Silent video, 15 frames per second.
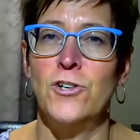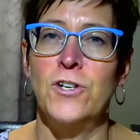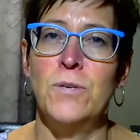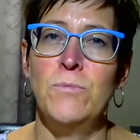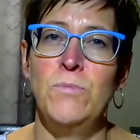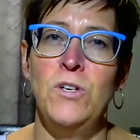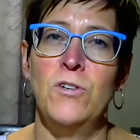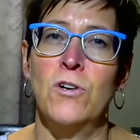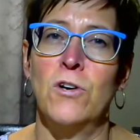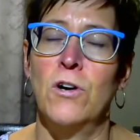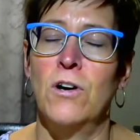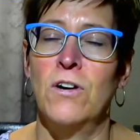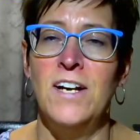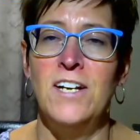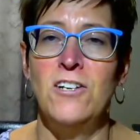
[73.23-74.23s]
computer
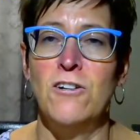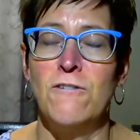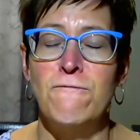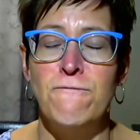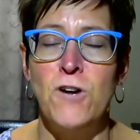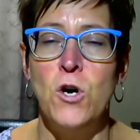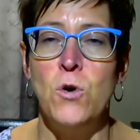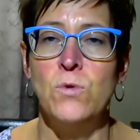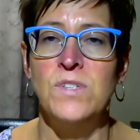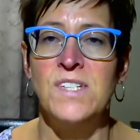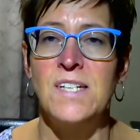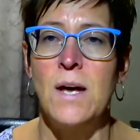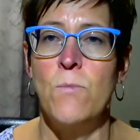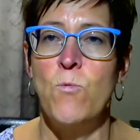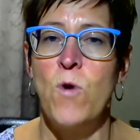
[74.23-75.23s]
or in your phone
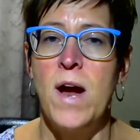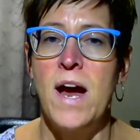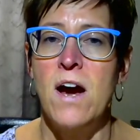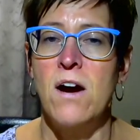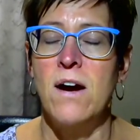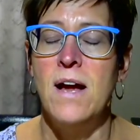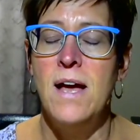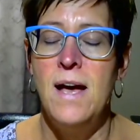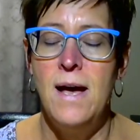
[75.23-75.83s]
somewhere.